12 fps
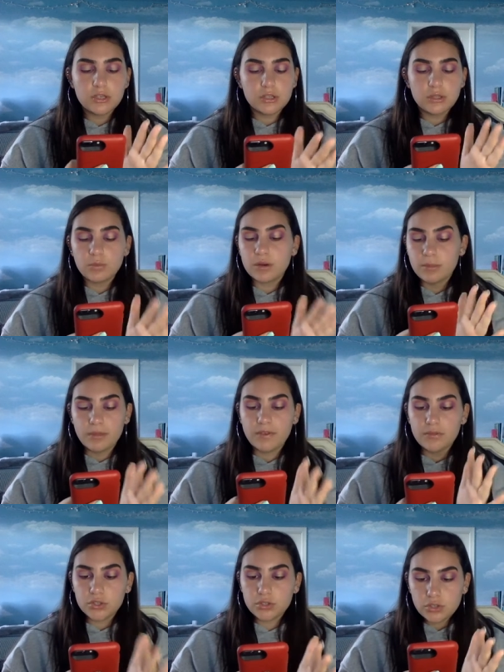literally one of my
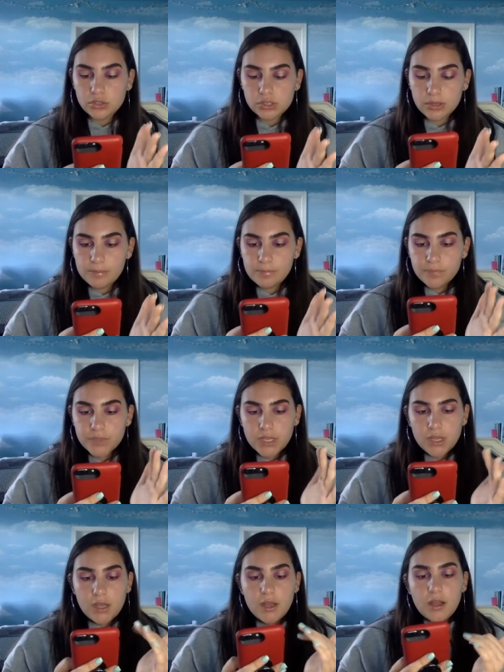favorite looks,
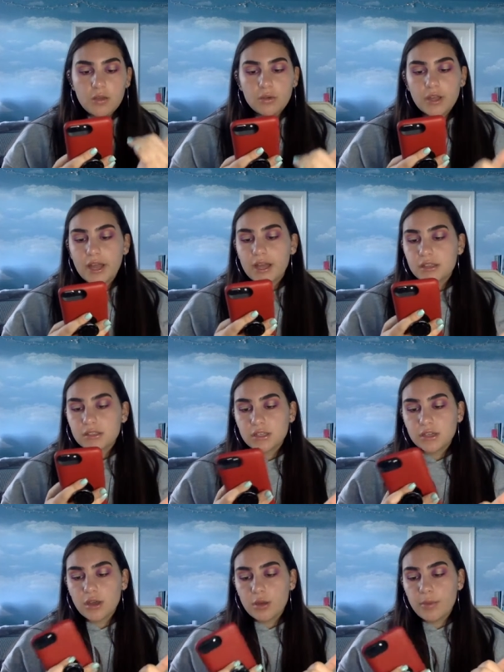as
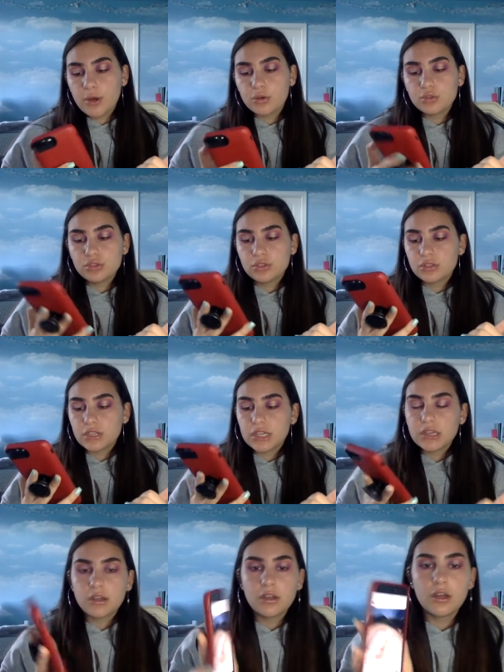like opposed to
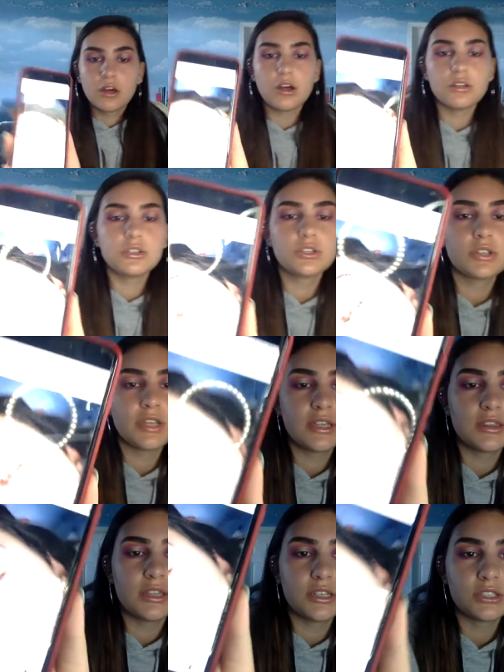like a look like
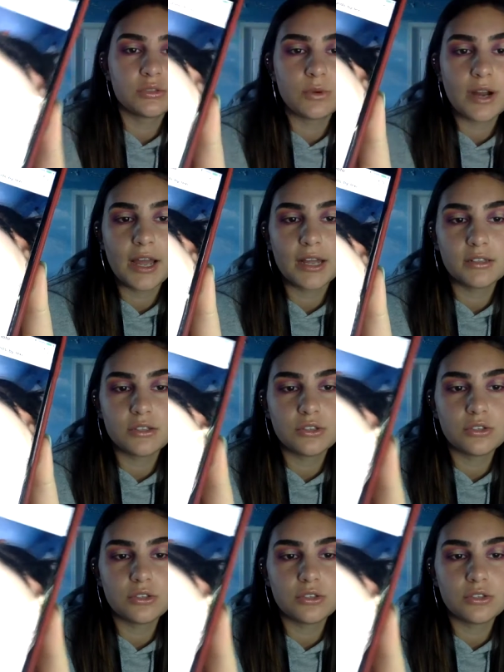this where I had to